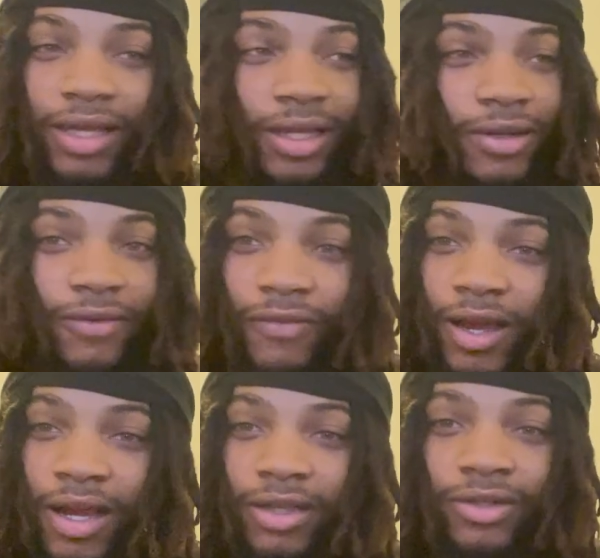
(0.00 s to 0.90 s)
He the
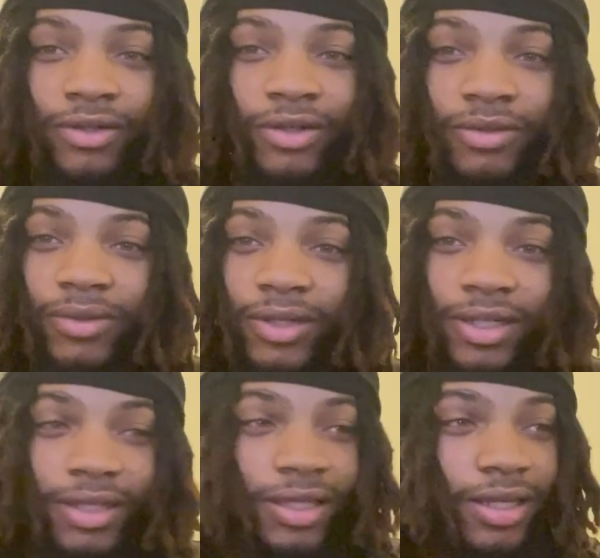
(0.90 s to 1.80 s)
five year old, bro.
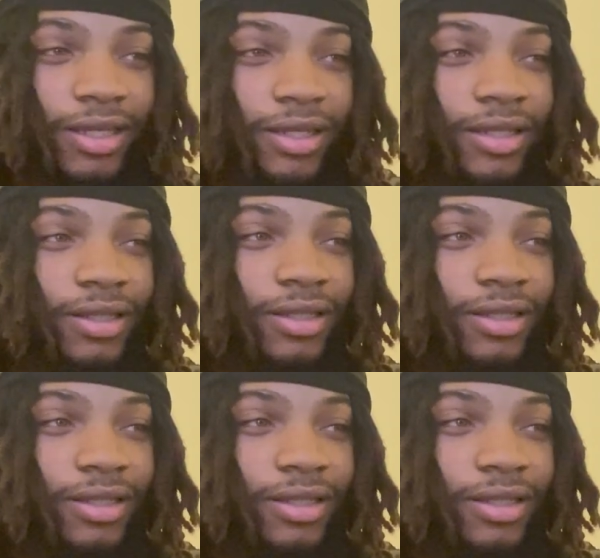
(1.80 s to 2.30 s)
He the kid.